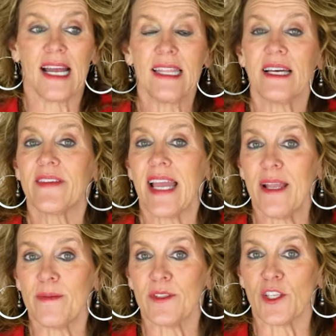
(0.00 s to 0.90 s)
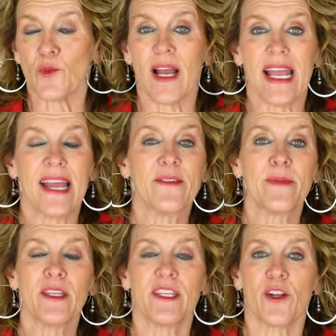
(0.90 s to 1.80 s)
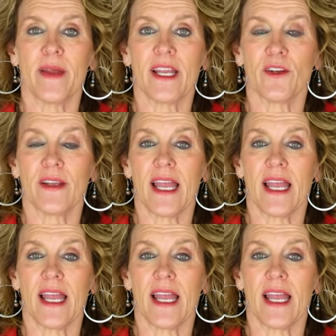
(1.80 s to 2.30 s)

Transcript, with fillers: I love games. That's why I have the Millionaire Maker